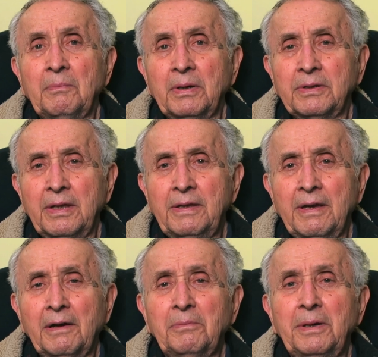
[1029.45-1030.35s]
But the
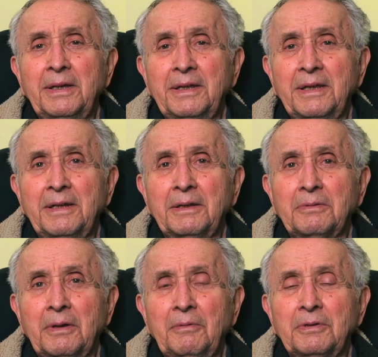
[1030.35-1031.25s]
young men in
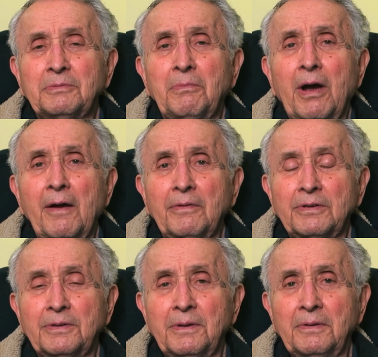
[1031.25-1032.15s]
it, it was
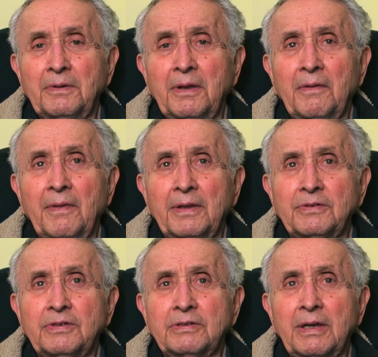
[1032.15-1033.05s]
marvelous
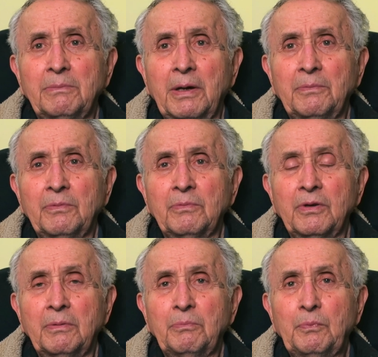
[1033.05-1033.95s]
that some of them
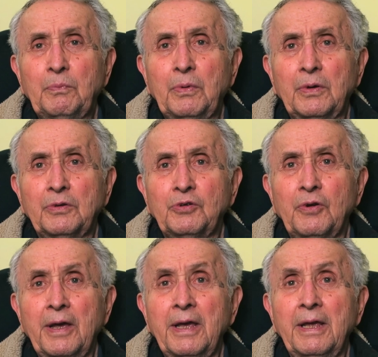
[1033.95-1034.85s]
could
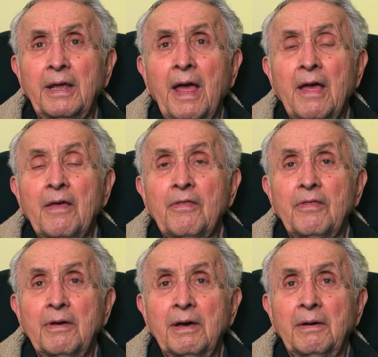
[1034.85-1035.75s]
portray
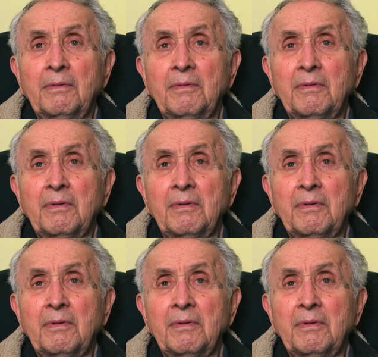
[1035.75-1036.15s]
the